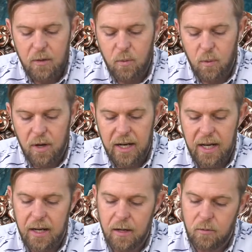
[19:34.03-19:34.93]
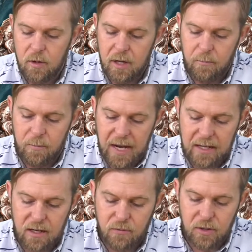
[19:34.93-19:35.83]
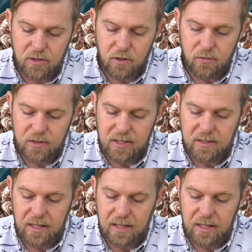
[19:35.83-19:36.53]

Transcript: We want to make different surfaces.